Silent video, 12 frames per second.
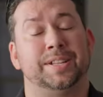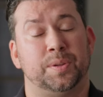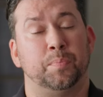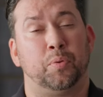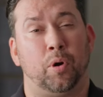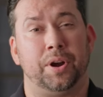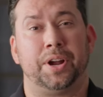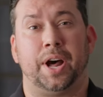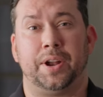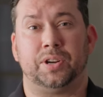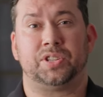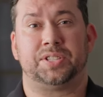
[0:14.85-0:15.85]
it's important to
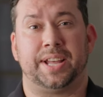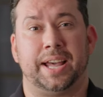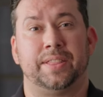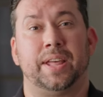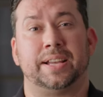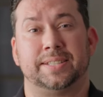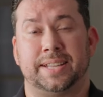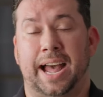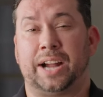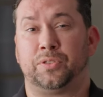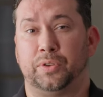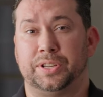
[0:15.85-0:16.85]
understand the
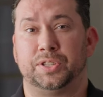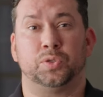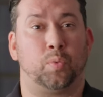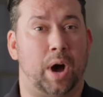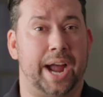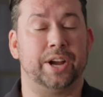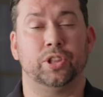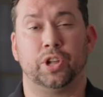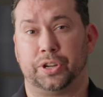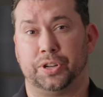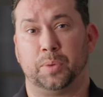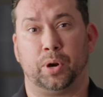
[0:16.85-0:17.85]
exact reasons why you're
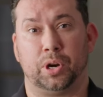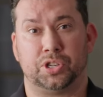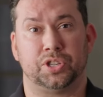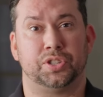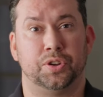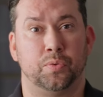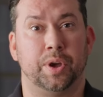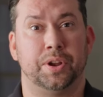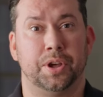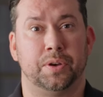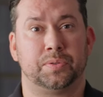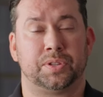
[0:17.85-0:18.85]
looking to purchase new
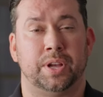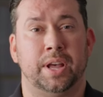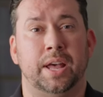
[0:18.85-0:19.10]
windows.